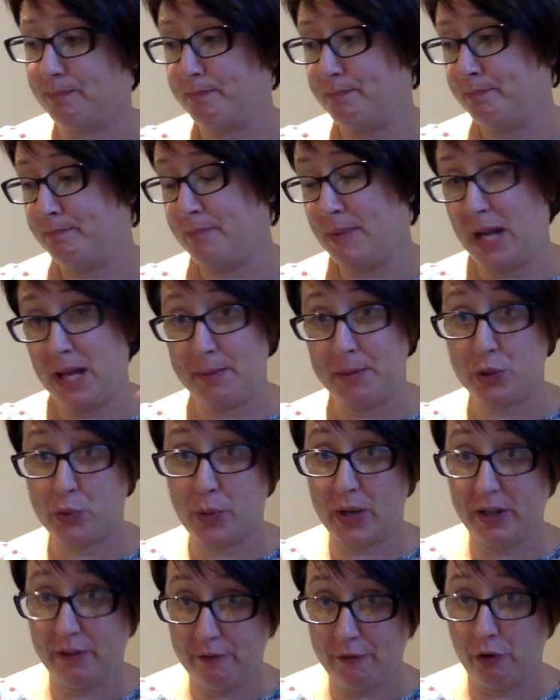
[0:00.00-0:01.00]
maybe
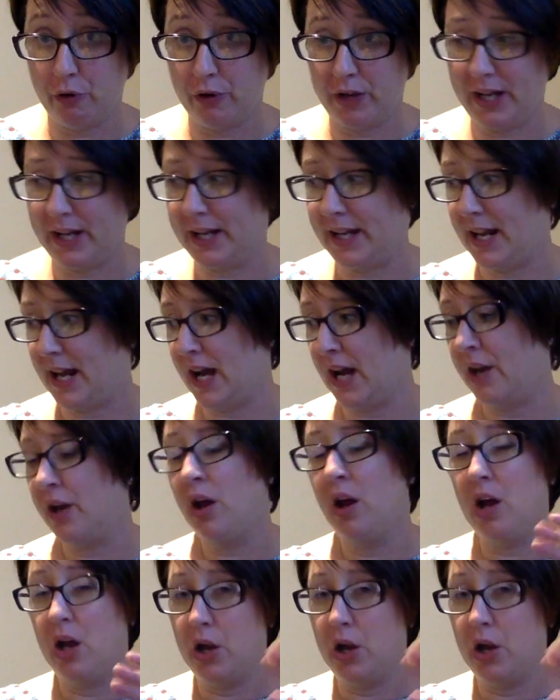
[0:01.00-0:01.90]
£24.99.